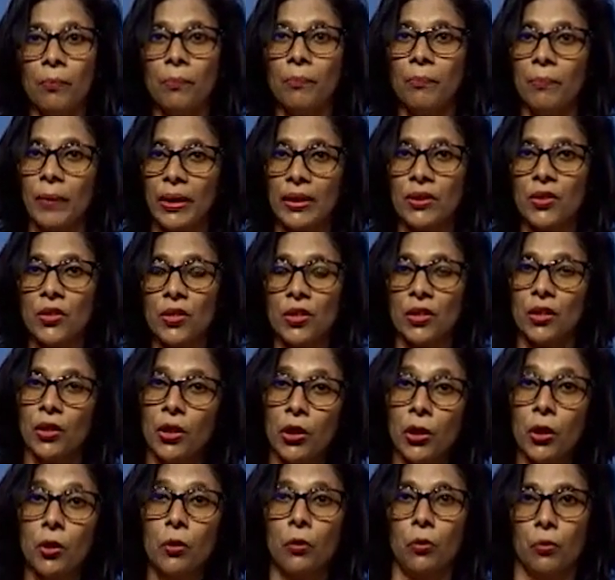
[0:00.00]
much
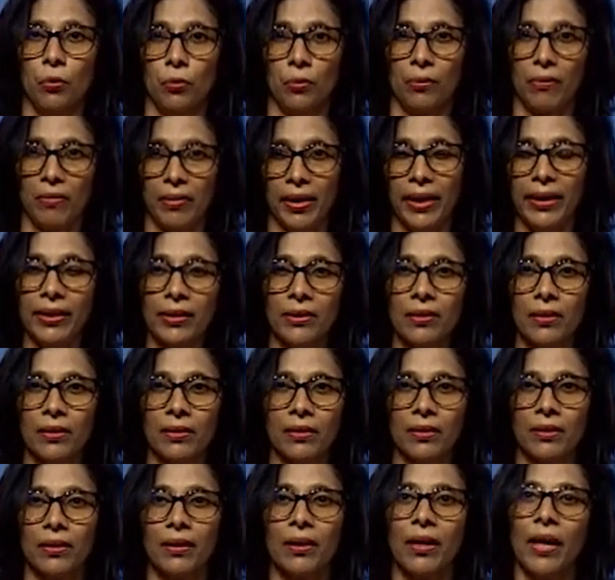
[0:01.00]
low, right?
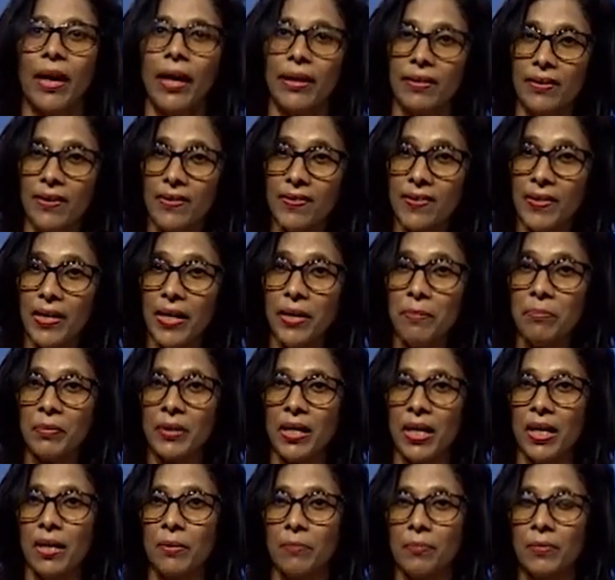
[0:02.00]
At the same
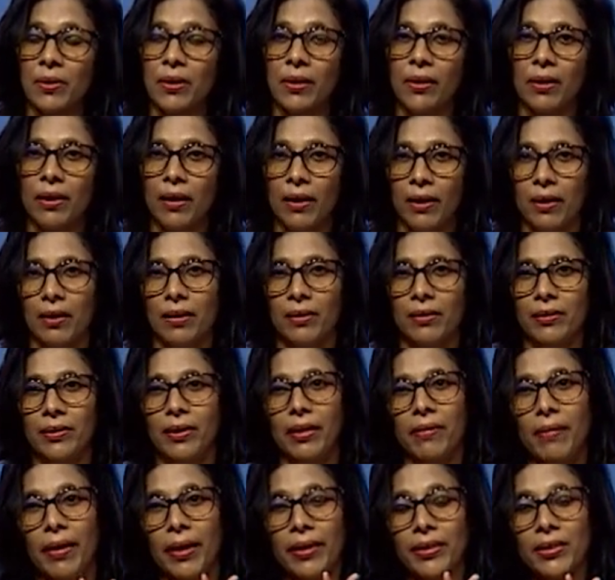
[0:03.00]
time, the
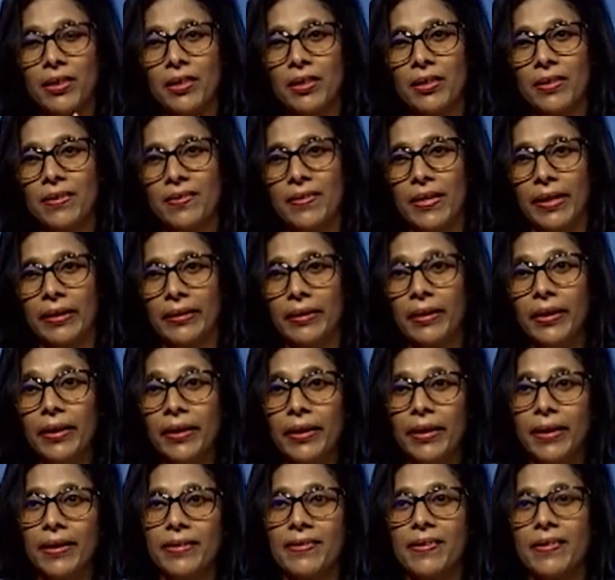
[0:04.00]
writer is
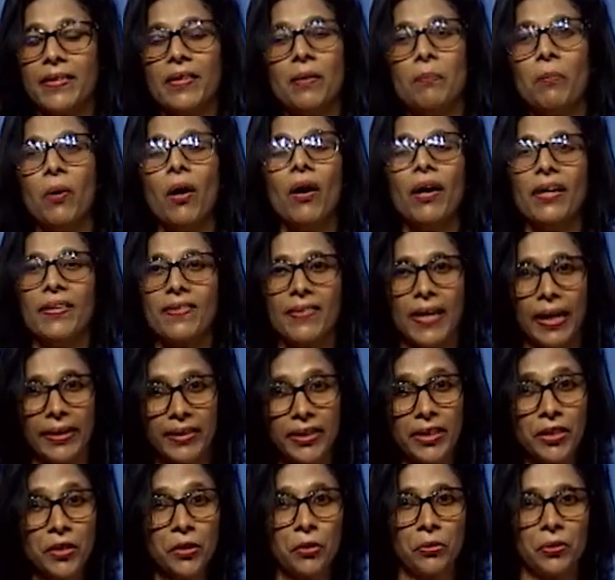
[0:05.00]
satirizing the boy's
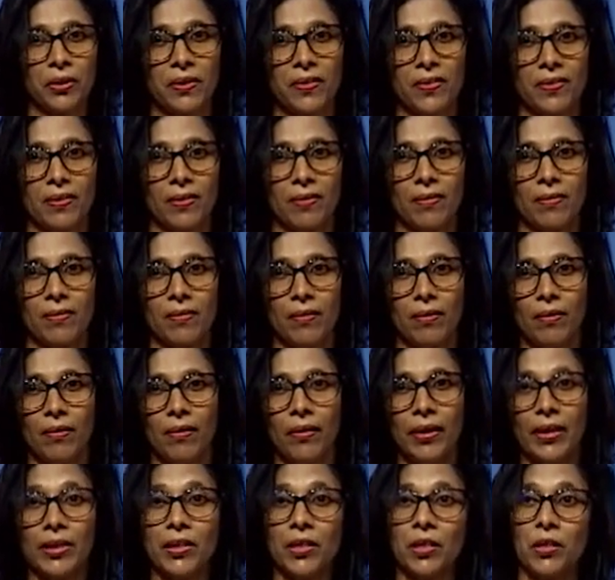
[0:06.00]
attitudes.
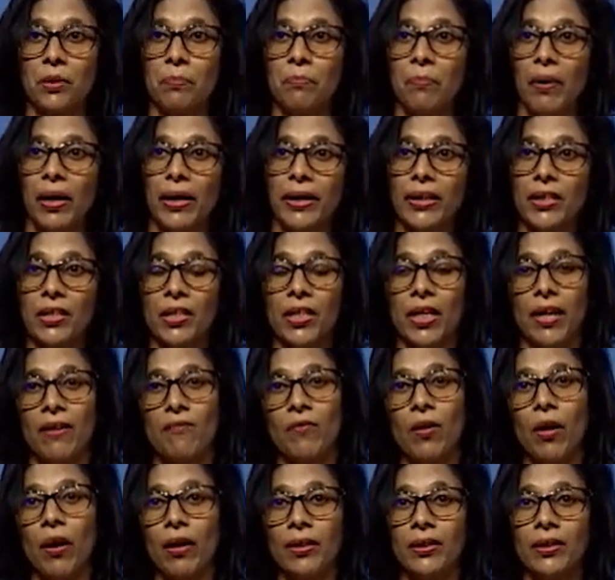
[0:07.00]
It might have
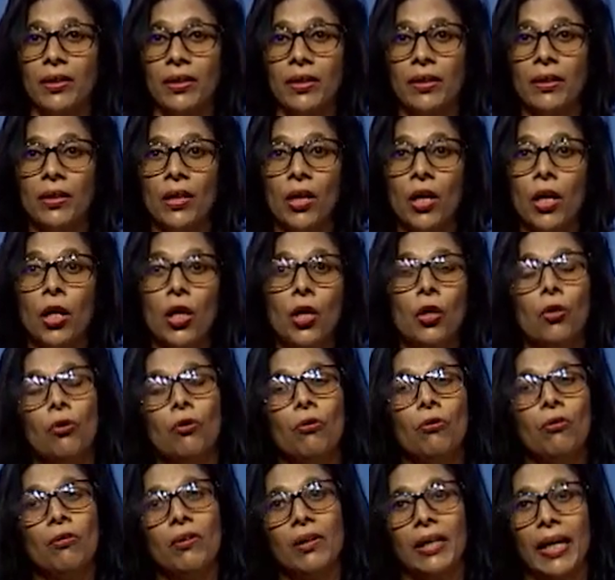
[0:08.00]
got a
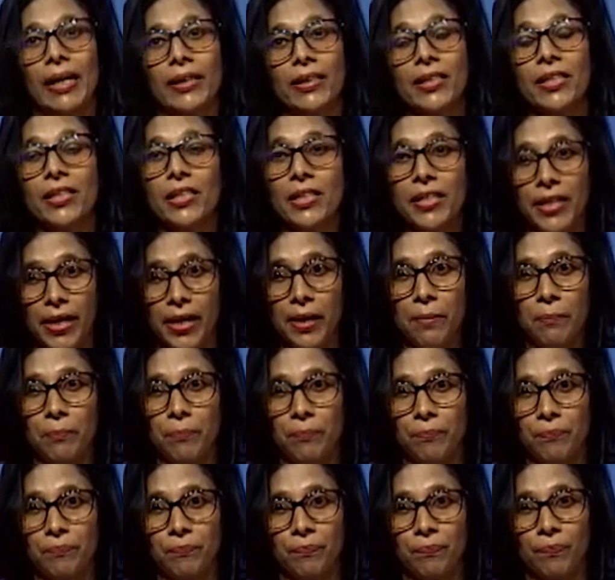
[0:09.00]
long Latin name,
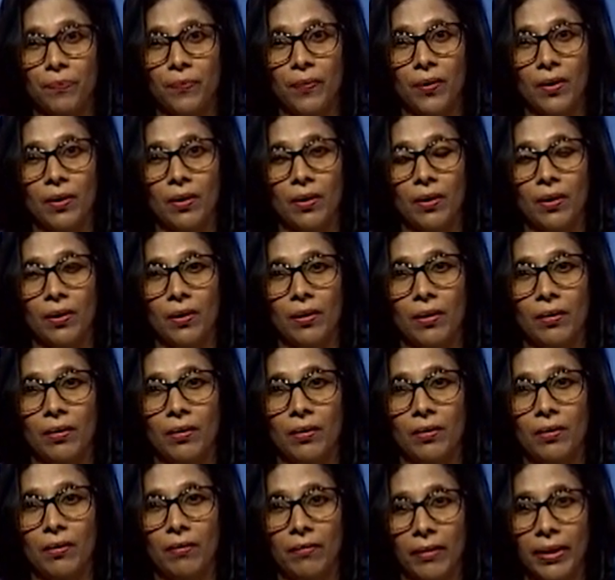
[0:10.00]

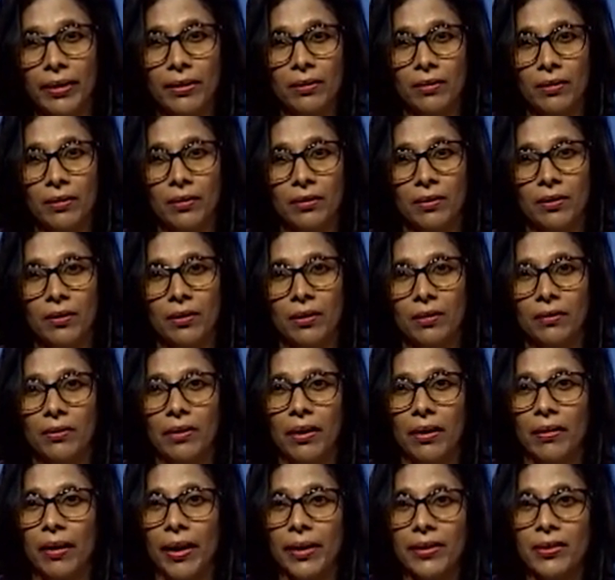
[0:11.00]
right? The
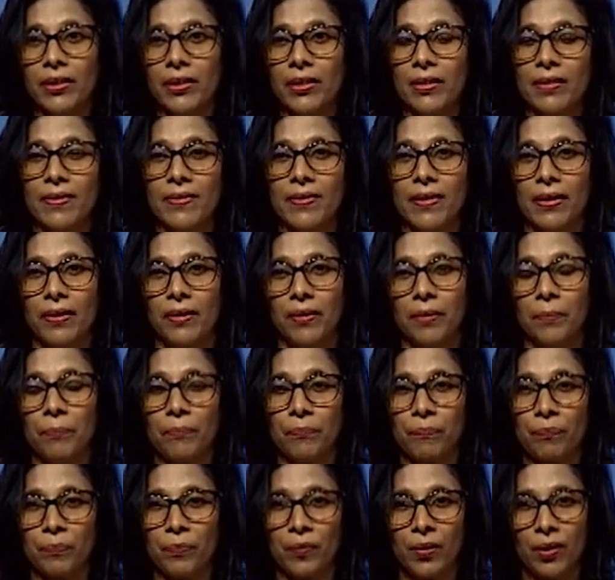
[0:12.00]
writer is
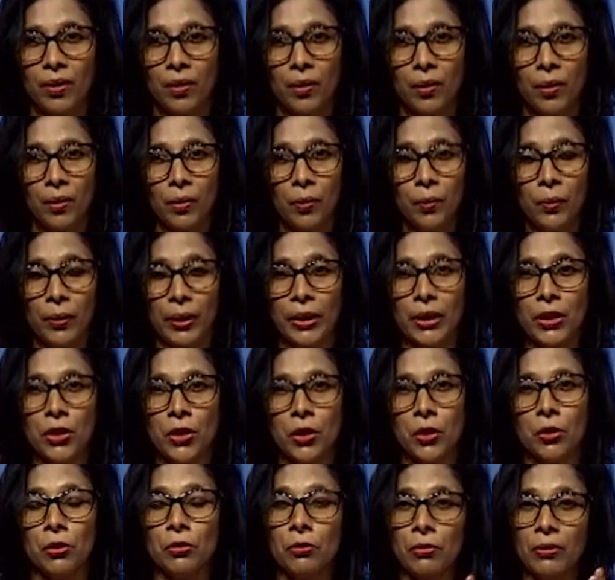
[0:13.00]
going to
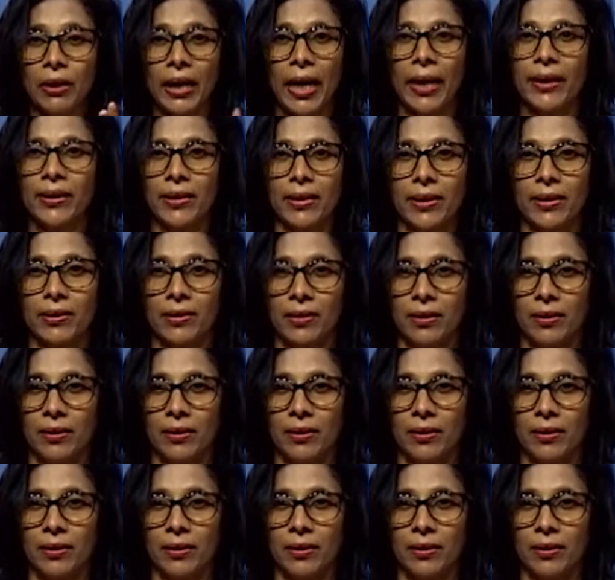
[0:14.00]
look at it,